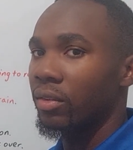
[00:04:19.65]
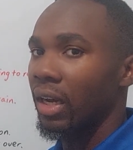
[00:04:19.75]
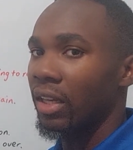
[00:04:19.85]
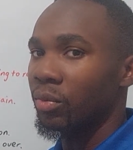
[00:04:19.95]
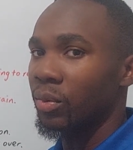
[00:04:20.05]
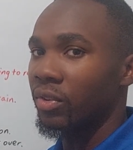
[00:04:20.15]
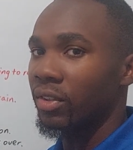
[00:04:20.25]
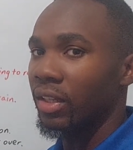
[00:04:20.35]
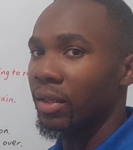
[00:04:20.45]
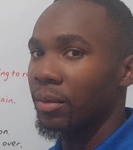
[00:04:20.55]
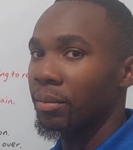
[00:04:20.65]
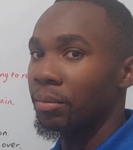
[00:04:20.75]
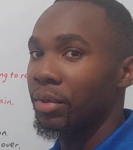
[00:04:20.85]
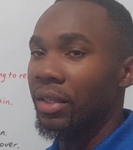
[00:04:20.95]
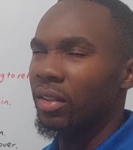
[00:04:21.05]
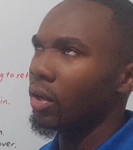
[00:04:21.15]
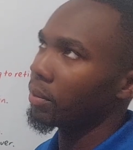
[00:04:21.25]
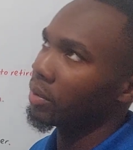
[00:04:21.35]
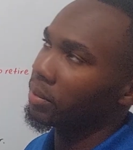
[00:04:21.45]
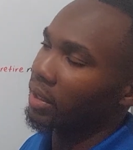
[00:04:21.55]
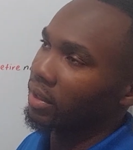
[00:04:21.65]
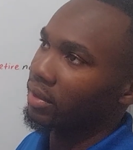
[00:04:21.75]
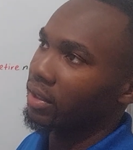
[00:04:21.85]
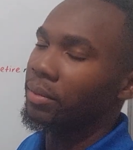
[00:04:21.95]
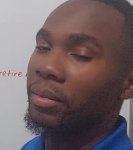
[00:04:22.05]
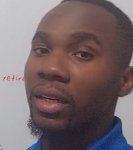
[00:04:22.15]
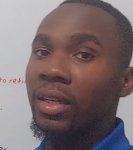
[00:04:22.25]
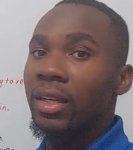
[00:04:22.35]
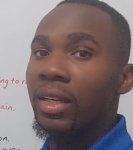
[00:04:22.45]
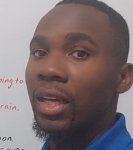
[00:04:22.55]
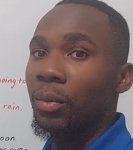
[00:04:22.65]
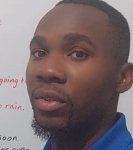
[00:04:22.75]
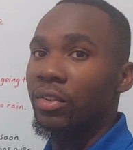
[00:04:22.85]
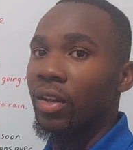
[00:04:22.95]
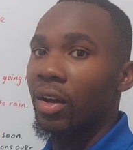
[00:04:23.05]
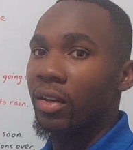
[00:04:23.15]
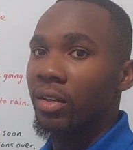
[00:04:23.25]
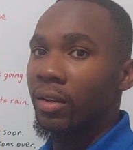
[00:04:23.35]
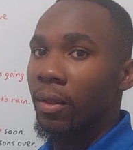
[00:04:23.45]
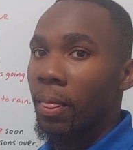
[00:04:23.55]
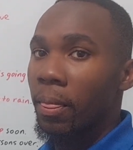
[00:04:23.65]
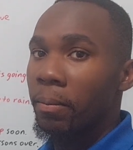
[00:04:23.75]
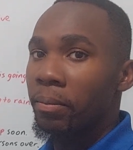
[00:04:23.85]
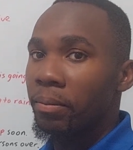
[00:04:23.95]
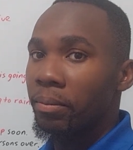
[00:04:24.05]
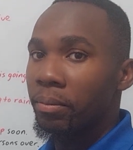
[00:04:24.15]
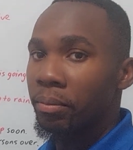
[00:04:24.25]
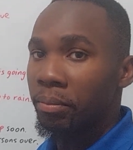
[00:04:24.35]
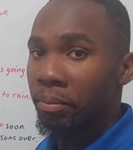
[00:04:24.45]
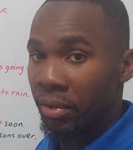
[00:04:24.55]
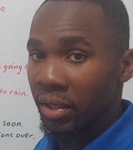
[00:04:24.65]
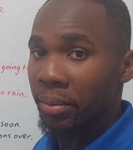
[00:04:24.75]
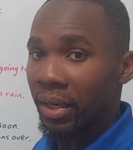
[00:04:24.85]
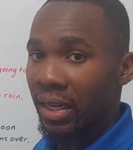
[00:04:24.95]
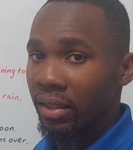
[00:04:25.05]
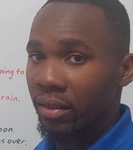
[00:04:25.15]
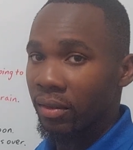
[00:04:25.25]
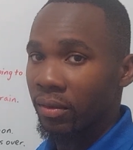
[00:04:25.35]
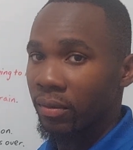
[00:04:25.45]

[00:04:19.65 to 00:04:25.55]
as we would say, not premeditated, but it was not pre-planned.